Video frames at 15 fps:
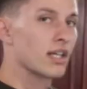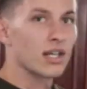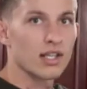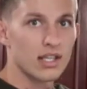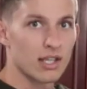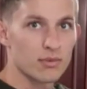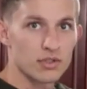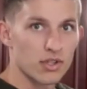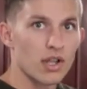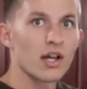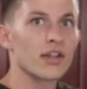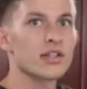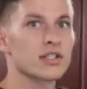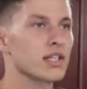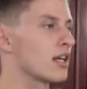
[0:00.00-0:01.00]
and it keeps a lot
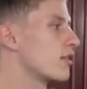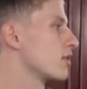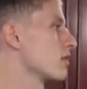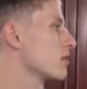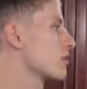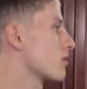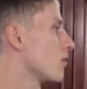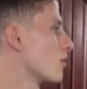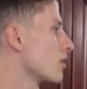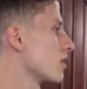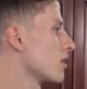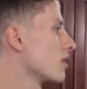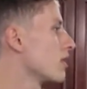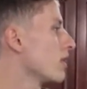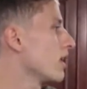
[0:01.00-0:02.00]
of the sound in this
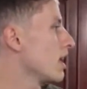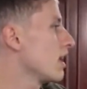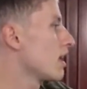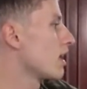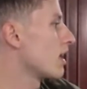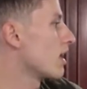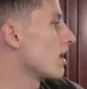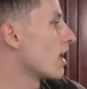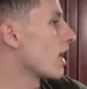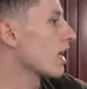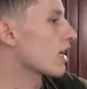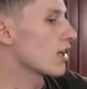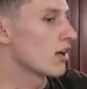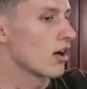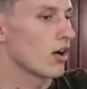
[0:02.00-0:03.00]
corner. I
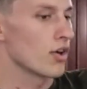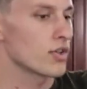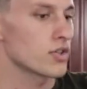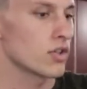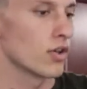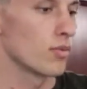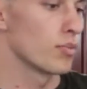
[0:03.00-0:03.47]
can also